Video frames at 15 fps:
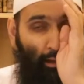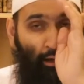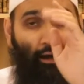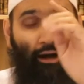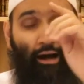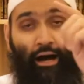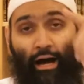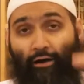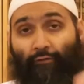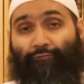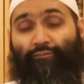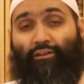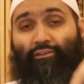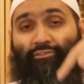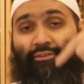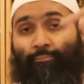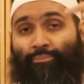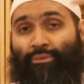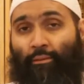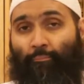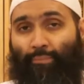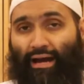after
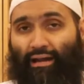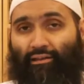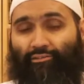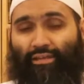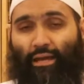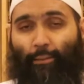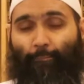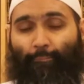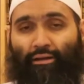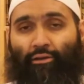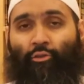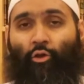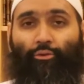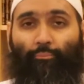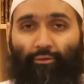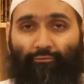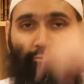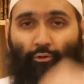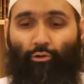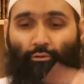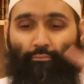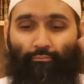something bad has happened, not before.